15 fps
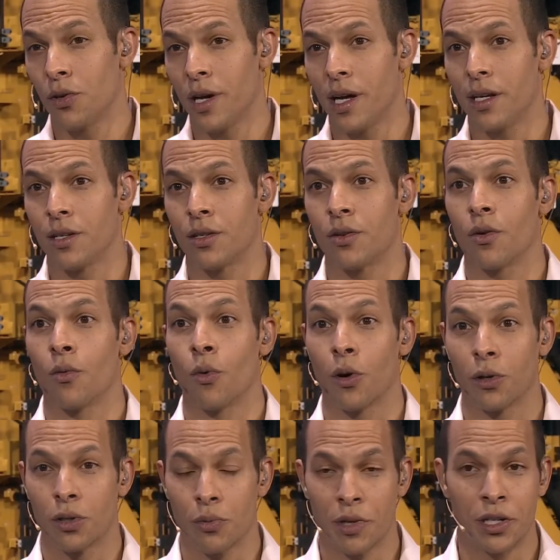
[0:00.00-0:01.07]
has
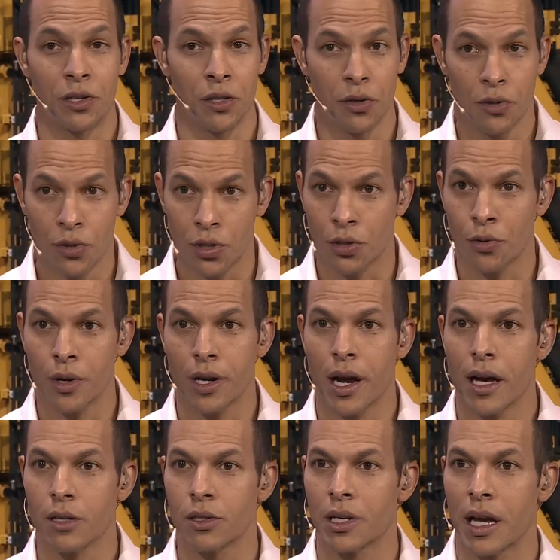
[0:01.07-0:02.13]
worked to reduce
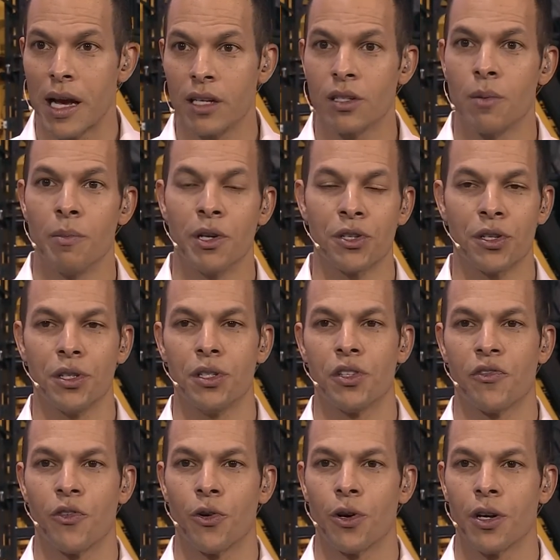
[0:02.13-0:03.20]
greenhouse gas emissions for